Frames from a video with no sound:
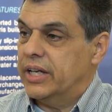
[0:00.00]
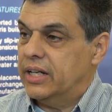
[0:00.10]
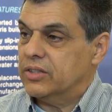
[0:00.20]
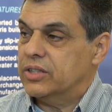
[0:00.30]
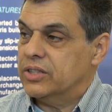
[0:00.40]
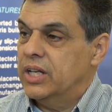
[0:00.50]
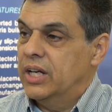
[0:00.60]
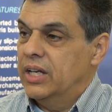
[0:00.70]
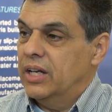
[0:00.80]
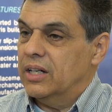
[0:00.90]
houses
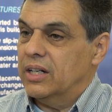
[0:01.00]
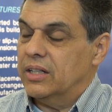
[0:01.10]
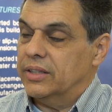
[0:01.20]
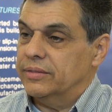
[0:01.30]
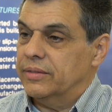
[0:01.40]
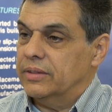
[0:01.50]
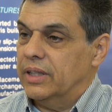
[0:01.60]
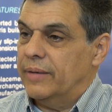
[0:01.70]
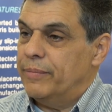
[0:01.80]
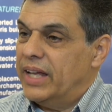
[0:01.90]
uh,
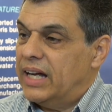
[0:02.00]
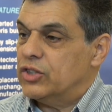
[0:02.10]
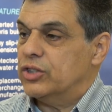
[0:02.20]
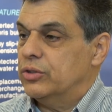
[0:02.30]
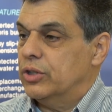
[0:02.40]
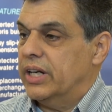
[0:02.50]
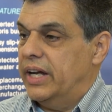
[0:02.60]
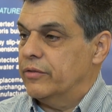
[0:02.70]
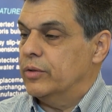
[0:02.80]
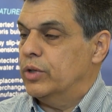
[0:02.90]
I'm not sure
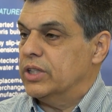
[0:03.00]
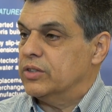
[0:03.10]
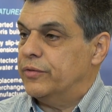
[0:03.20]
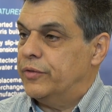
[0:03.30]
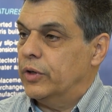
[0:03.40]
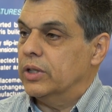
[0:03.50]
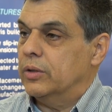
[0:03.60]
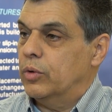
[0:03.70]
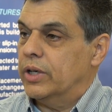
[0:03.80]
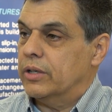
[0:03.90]
everyone is fully
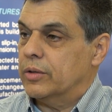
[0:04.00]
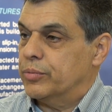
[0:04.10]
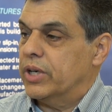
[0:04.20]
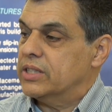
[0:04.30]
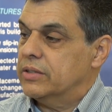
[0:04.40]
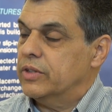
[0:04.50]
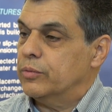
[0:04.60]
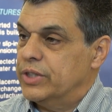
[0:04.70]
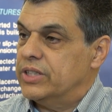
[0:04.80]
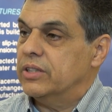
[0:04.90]
aware or abreast of the
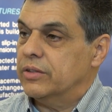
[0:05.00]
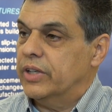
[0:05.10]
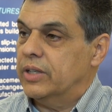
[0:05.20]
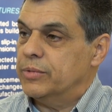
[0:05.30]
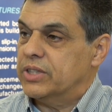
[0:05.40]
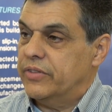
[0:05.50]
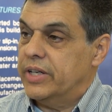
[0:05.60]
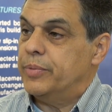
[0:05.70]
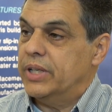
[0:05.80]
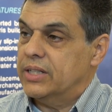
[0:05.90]
recent developments of
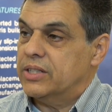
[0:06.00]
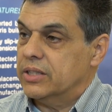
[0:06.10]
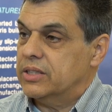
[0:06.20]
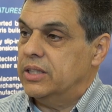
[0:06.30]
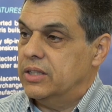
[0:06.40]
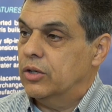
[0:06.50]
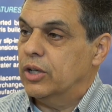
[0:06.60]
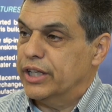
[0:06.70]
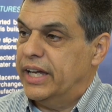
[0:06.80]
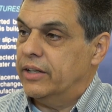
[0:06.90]
API 6D
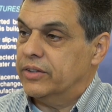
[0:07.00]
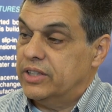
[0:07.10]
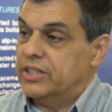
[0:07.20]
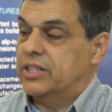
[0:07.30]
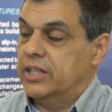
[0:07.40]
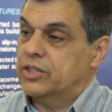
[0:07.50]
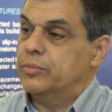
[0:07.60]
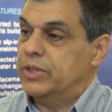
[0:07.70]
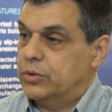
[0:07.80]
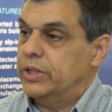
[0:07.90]
calling out the distinction
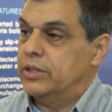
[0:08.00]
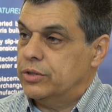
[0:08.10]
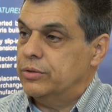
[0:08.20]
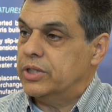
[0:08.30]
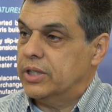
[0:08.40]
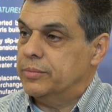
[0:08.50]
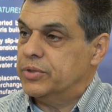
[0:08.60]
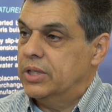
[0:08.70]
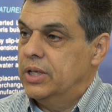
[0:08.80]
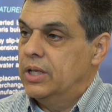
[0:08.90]
between the two
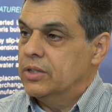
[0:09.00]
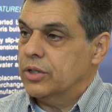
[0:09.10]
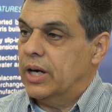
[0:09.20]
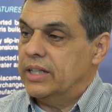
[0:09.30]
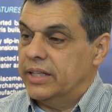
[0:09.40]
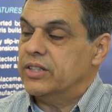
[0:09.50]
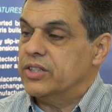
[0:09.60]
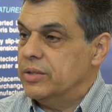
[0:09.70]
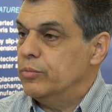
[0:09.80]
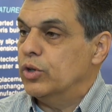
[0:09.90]
types. So I'd like to
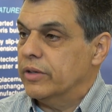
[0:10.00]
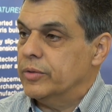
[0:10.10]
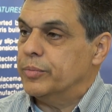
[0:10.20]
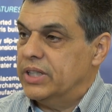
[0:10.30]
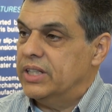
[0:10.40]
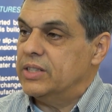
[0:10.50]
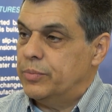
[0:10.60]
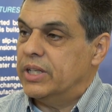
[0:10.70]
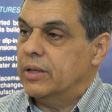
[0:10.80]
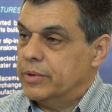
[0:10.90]
see more of it, but it is
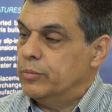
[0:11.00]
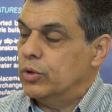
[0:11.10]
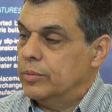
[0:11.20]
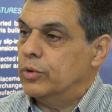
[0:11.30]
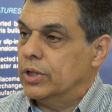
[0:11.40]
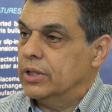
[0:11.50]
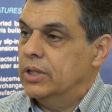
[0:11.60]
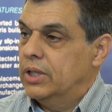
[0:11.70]
becoming more and more